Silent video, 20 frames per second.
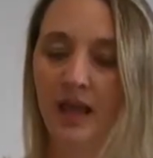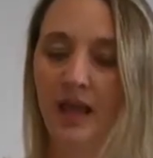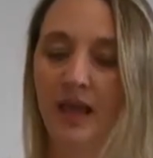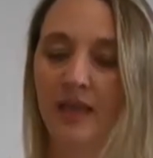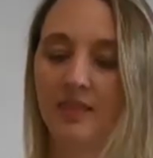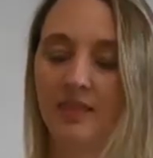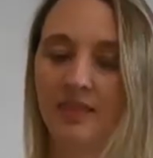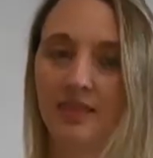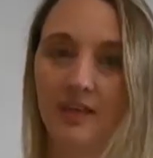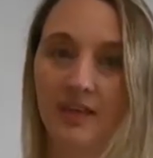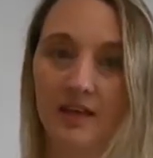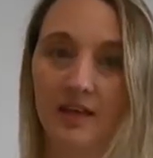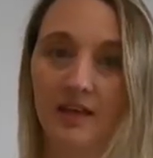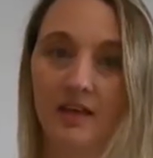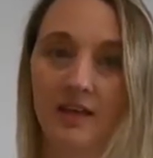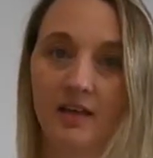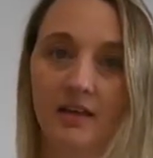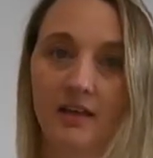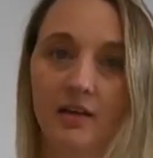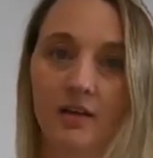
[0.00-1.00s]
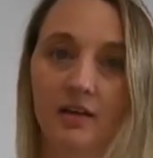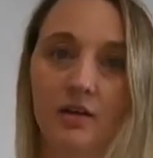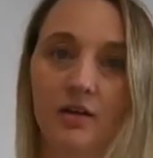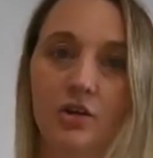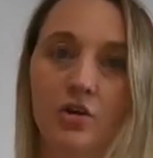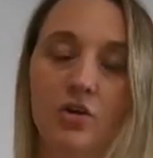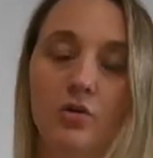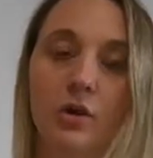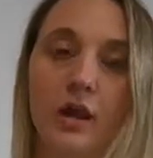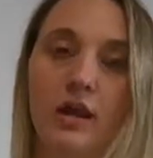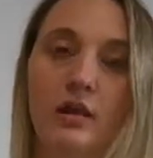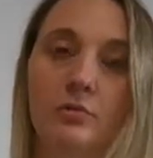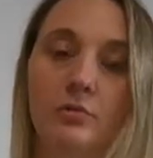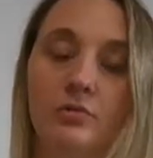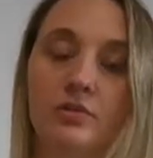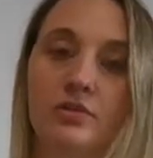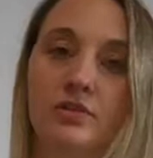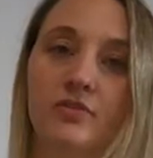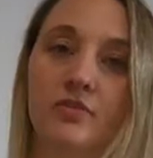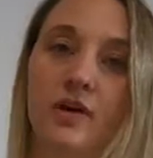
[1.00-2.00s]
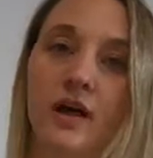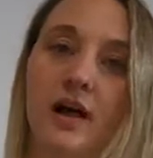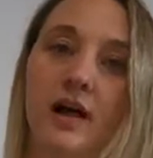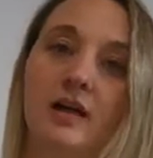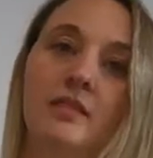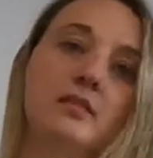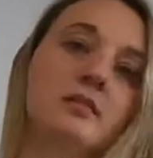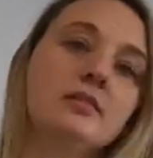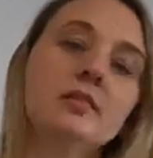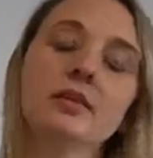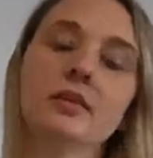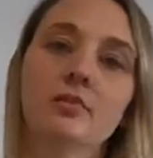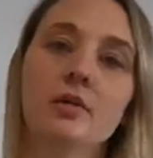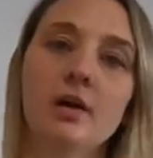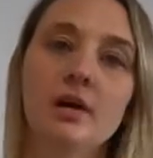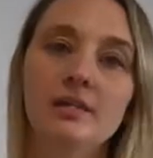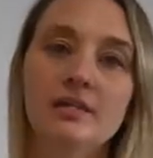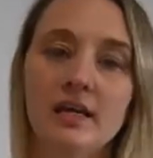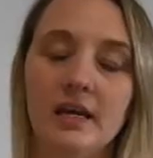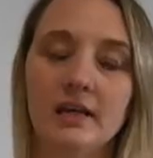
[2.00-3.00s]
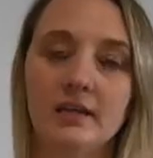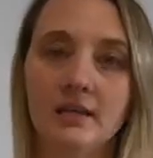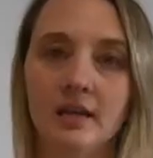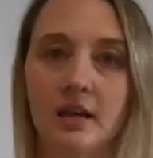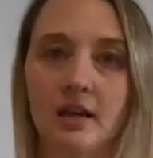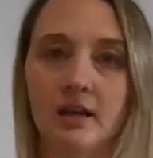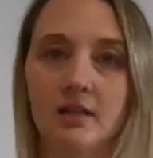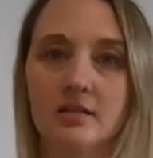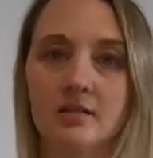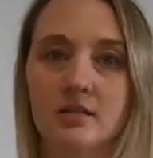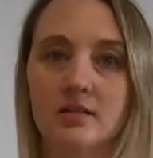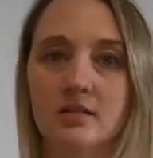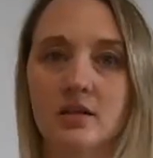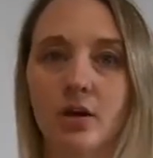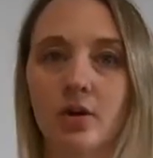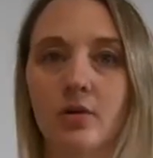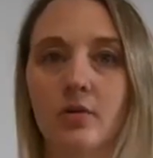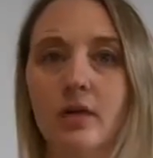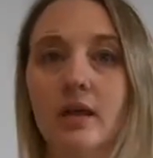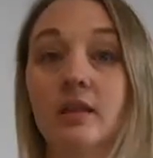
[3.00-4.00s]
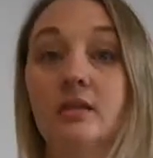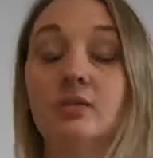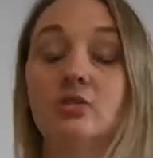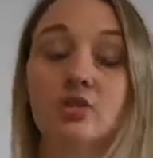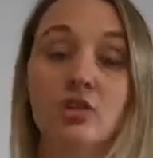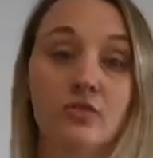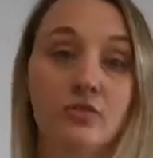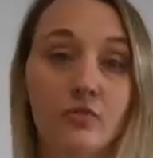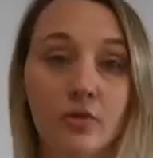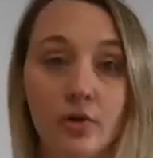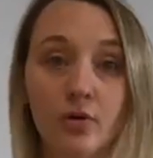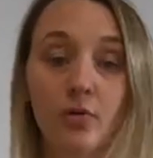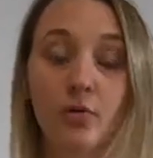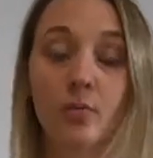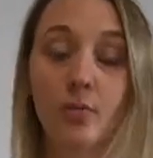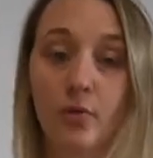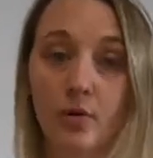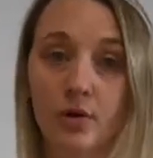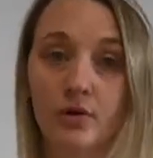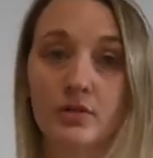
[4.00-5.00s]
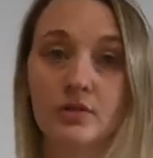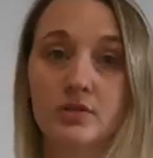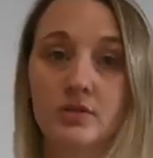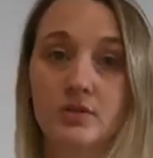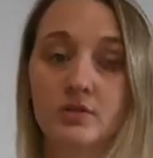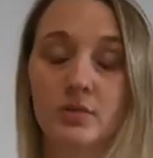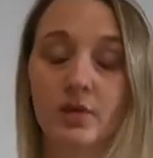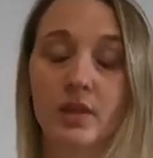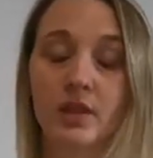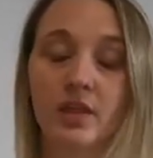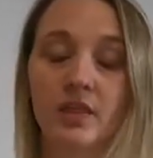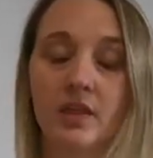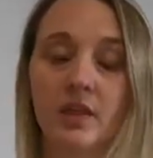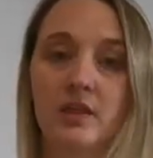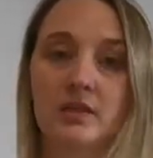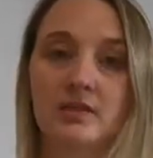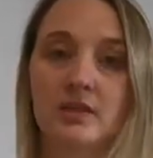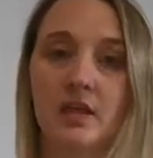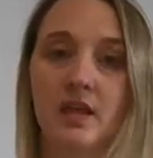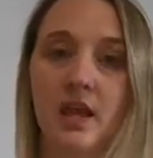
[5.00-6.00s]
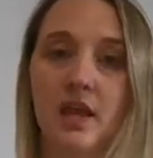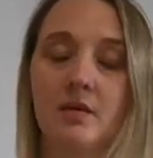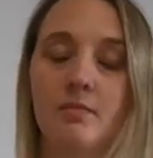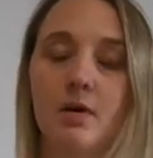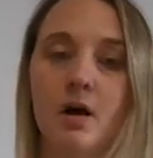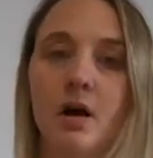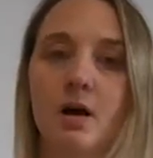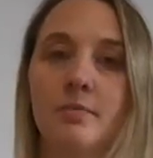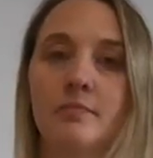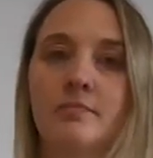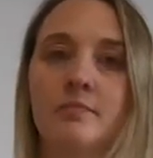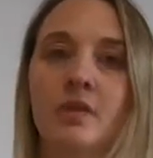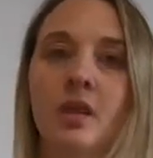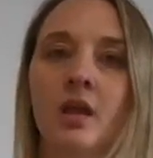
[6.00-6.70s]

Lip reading: And then you're able to find the literary techniques. So in the Chief Reader Report, this was one of the things that came up.